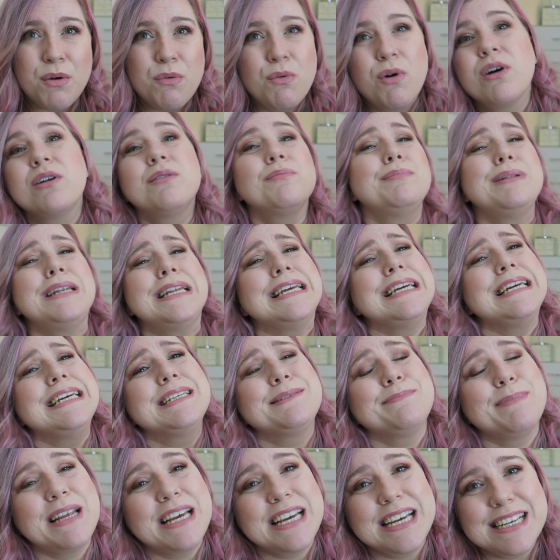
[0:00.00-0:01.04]
001,
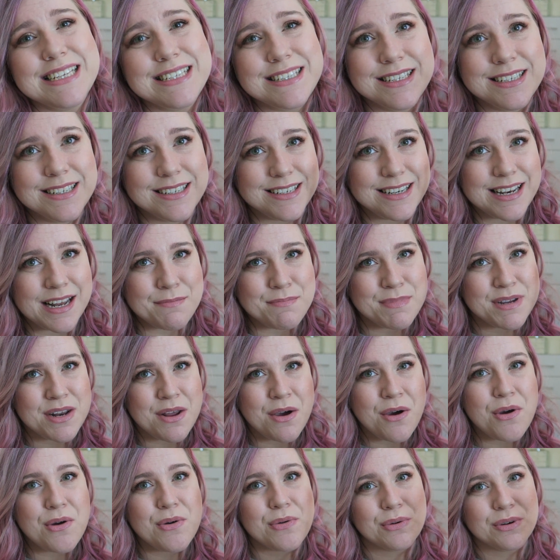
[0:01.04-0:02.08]
please let me
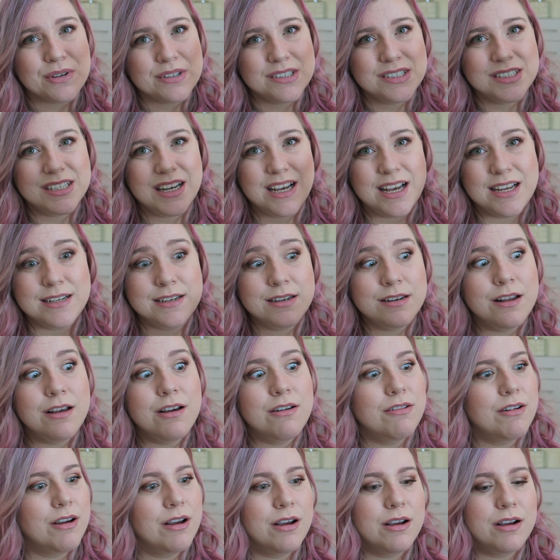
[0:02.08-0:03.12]
know. I'd
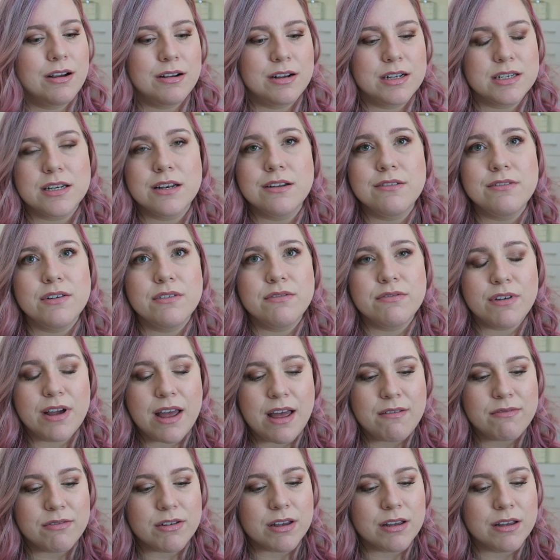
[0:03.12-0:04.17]
love you
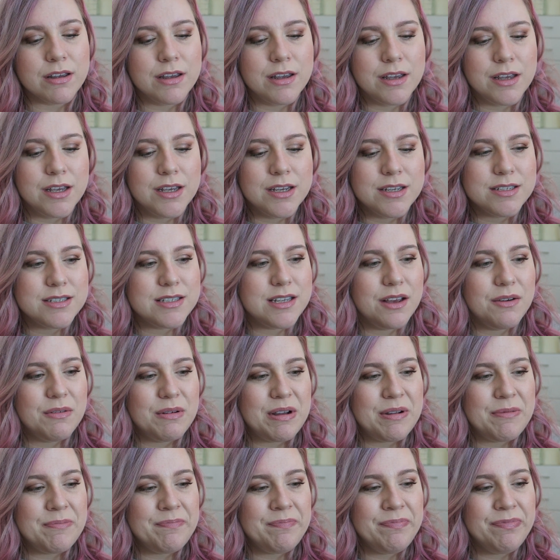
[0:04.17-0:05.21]
forever. So
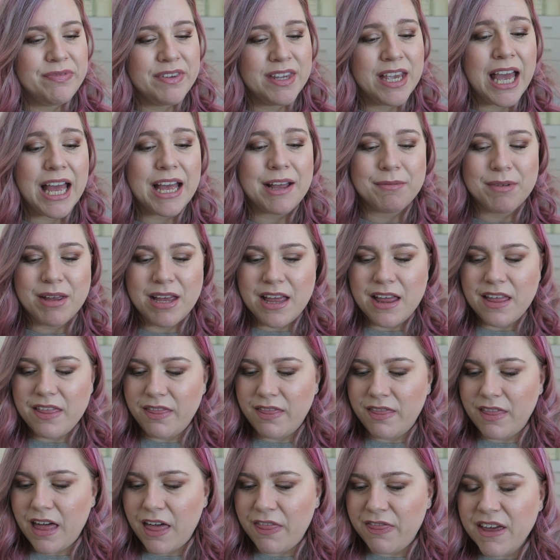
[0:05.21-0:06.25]
yeah,
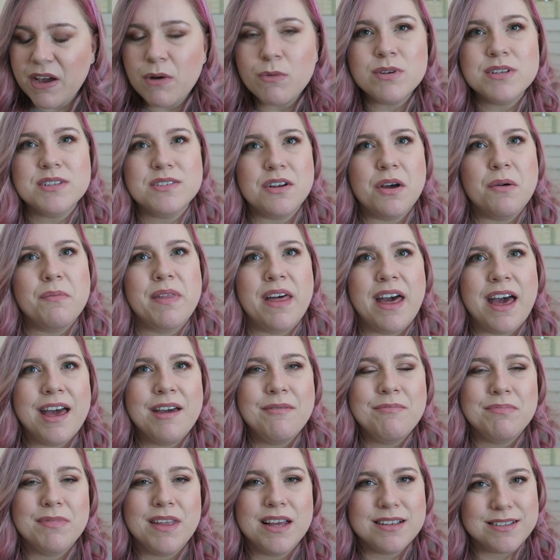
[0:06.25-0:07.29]
I think we'll stop
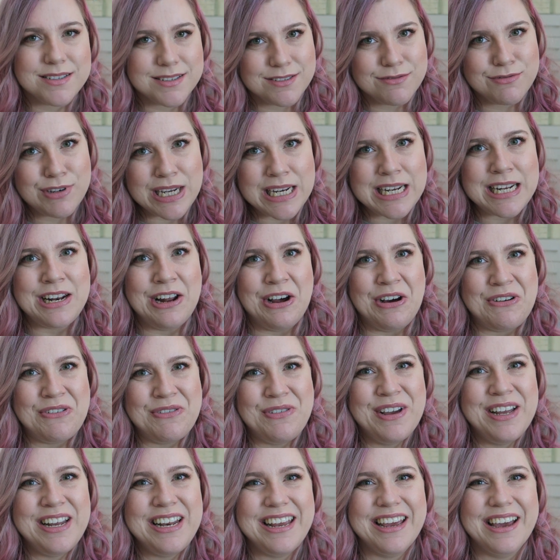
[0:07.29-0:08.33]
there. That's a really long
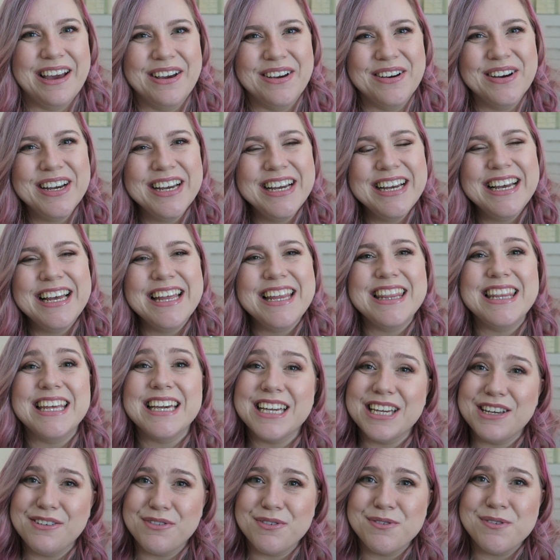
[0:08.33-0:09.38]
video.
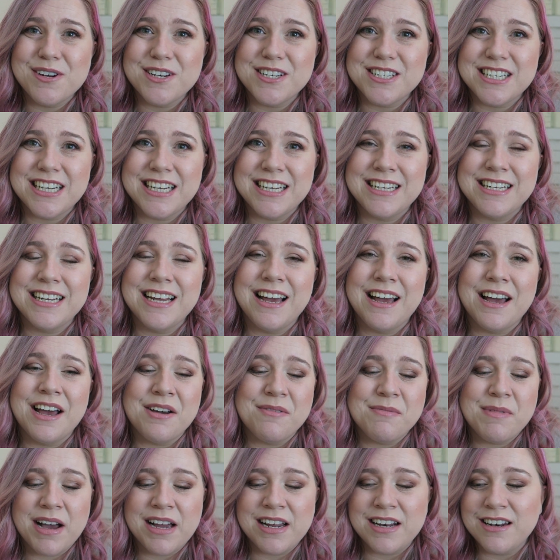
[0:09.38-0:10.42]
Thank you for watching.
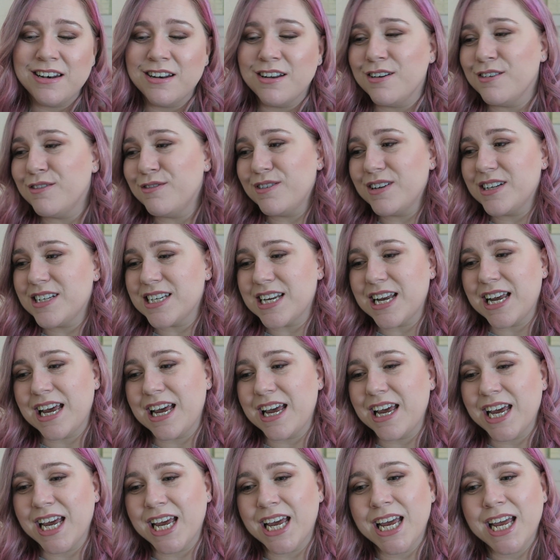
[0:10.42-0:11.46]
I'd love to
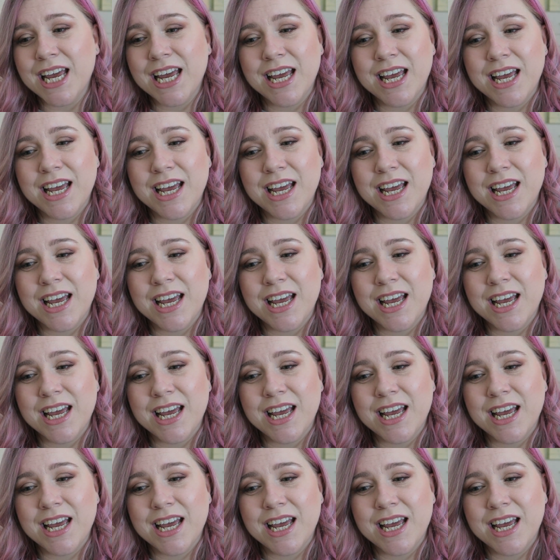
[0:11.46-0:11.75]
hear